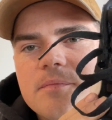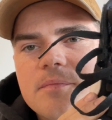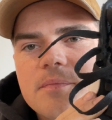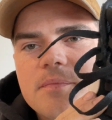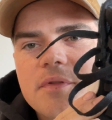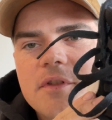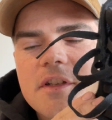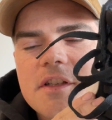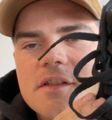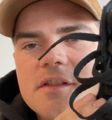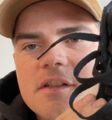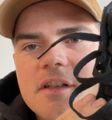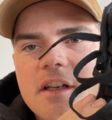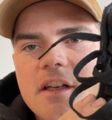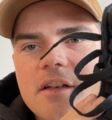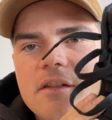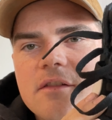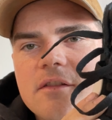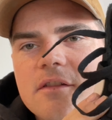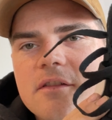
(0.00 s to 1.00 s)
Pretty
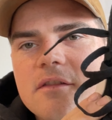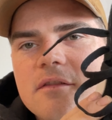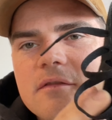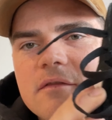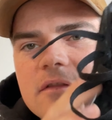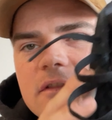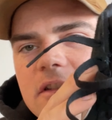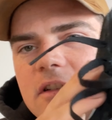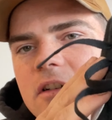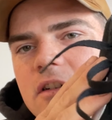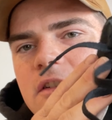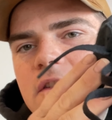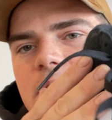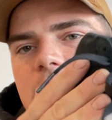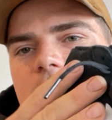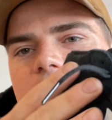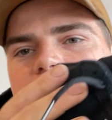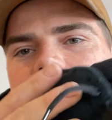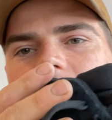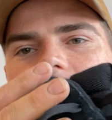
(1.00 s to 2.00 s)
standard all the
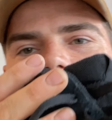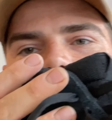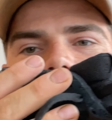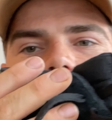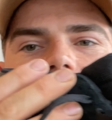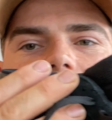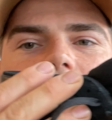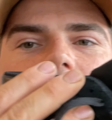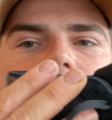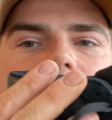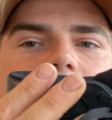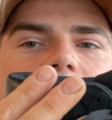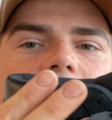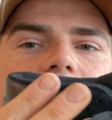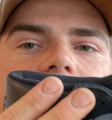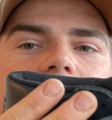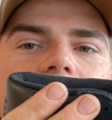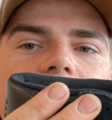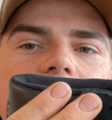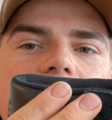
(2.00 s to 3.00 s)
way up
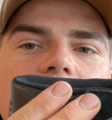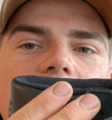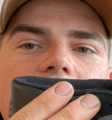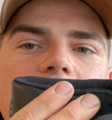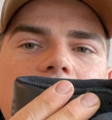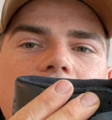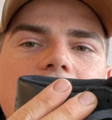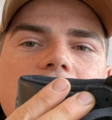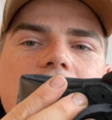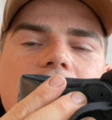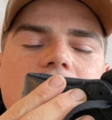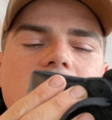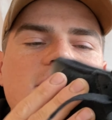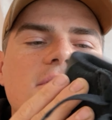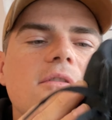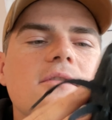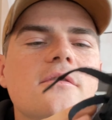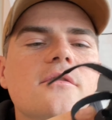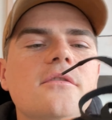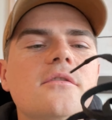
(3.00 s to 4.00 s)
to the top of the
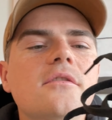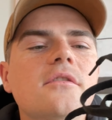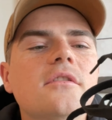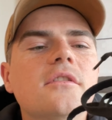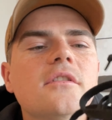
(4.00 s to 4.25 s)
shoe.